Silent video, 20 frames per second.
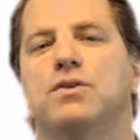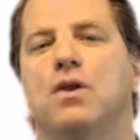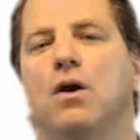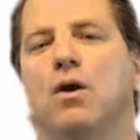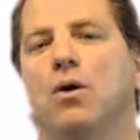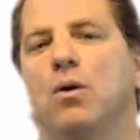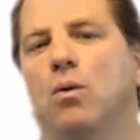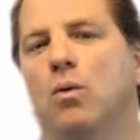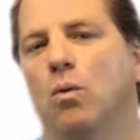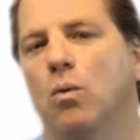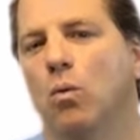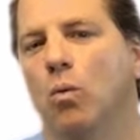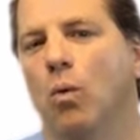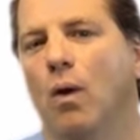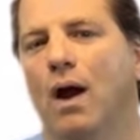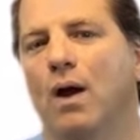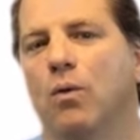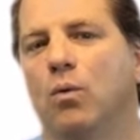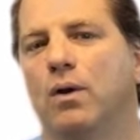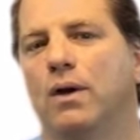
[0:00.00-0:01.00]
So,
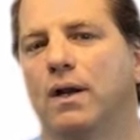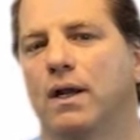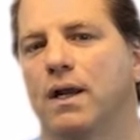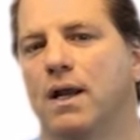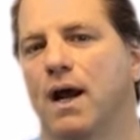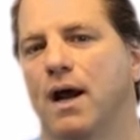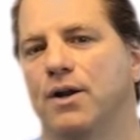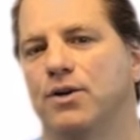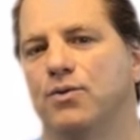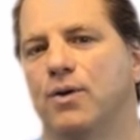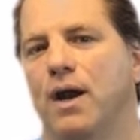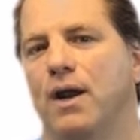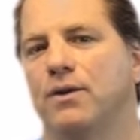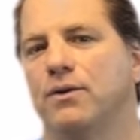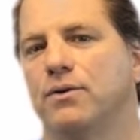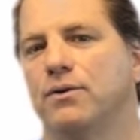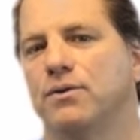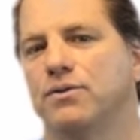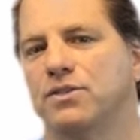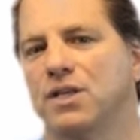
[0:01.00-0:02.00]
why would a
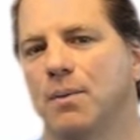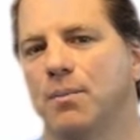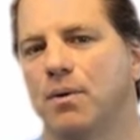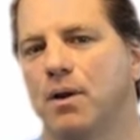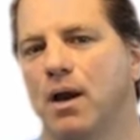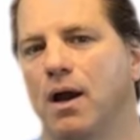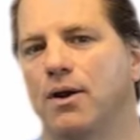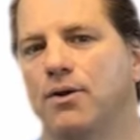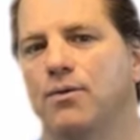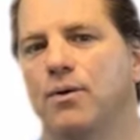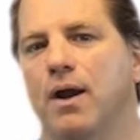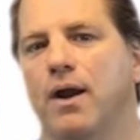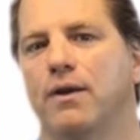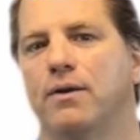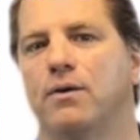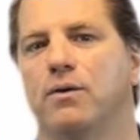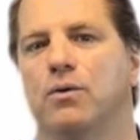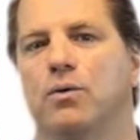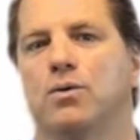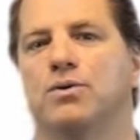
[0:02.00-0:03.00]
contractor,
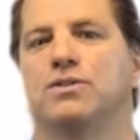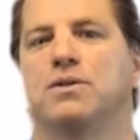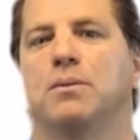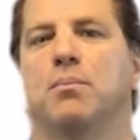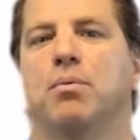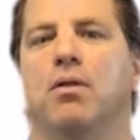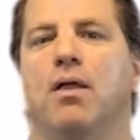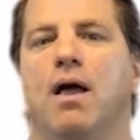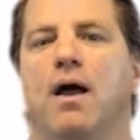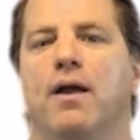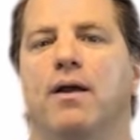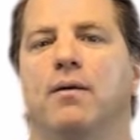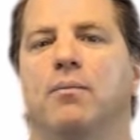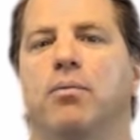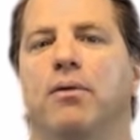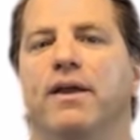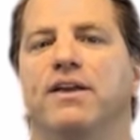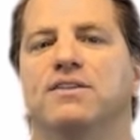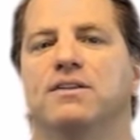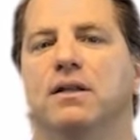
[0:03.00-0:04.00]
subcontractor, or supplier
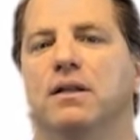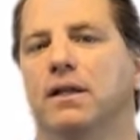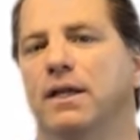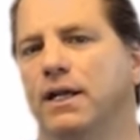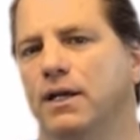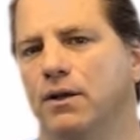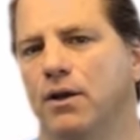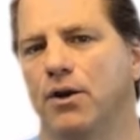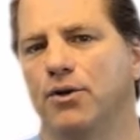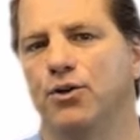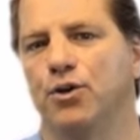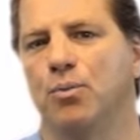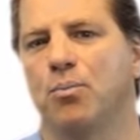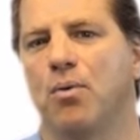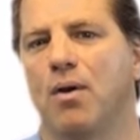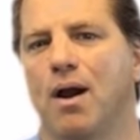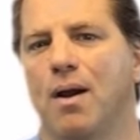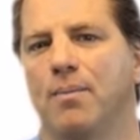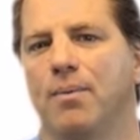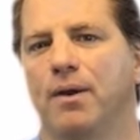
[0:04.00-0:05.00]
place a lien on your
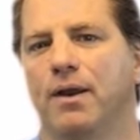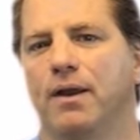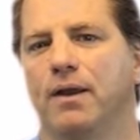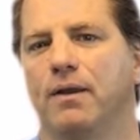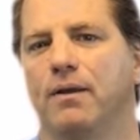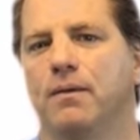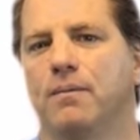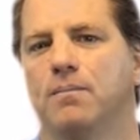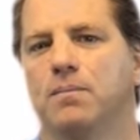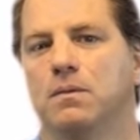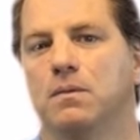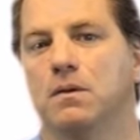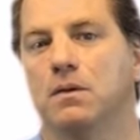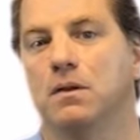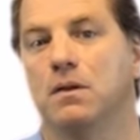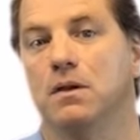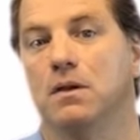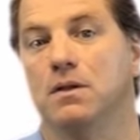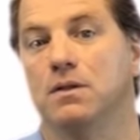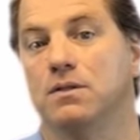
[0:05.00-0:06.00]
property?
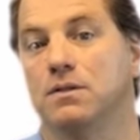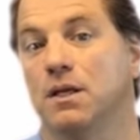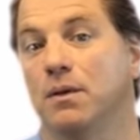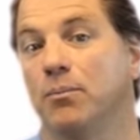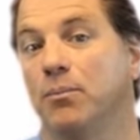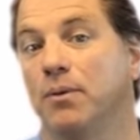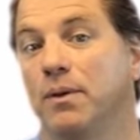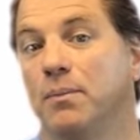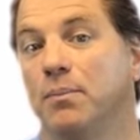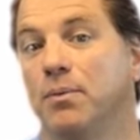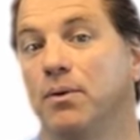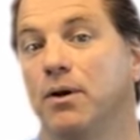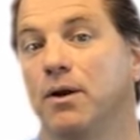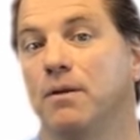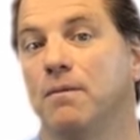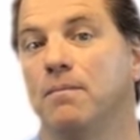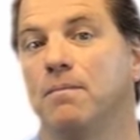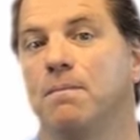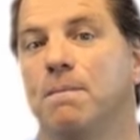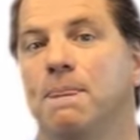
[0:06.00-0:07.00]
Simply
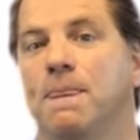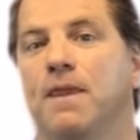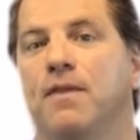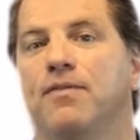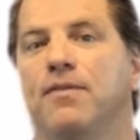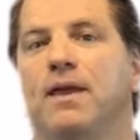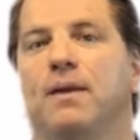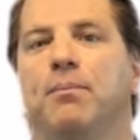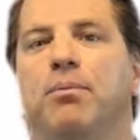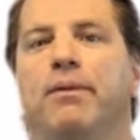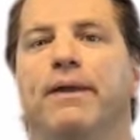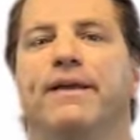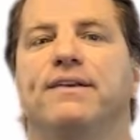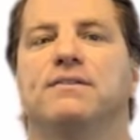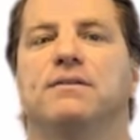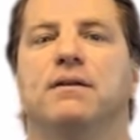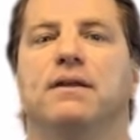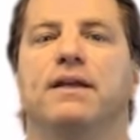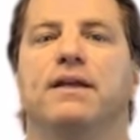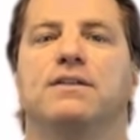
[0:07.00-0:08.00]
put, they
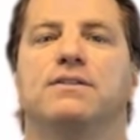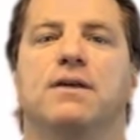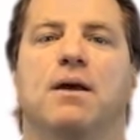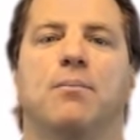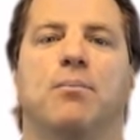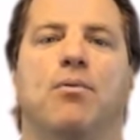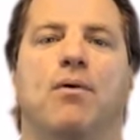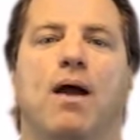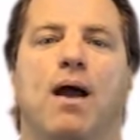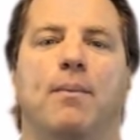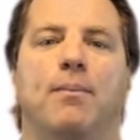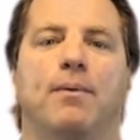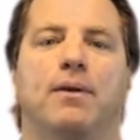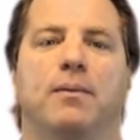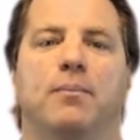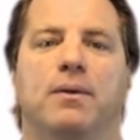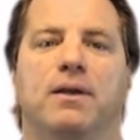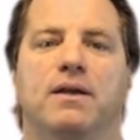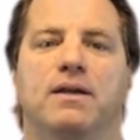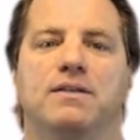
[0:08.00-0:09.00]
place liens on
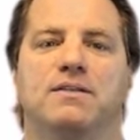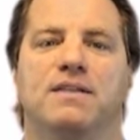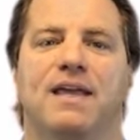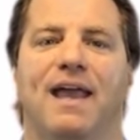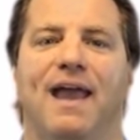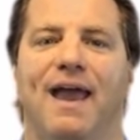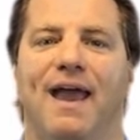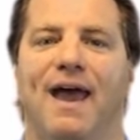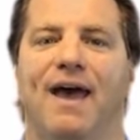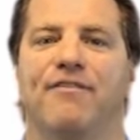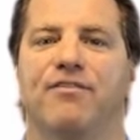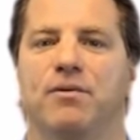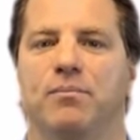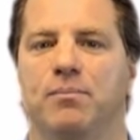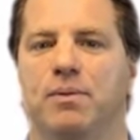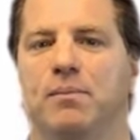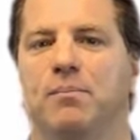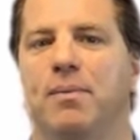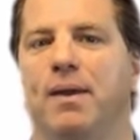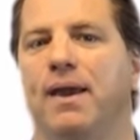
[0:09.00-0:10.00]
property because they
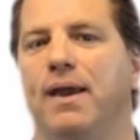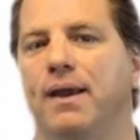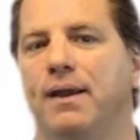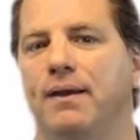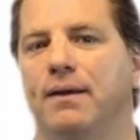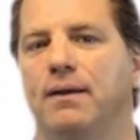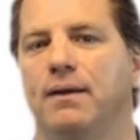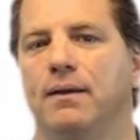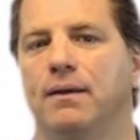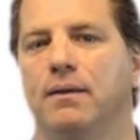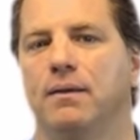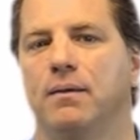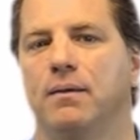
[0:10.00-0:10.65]
haven't been paid.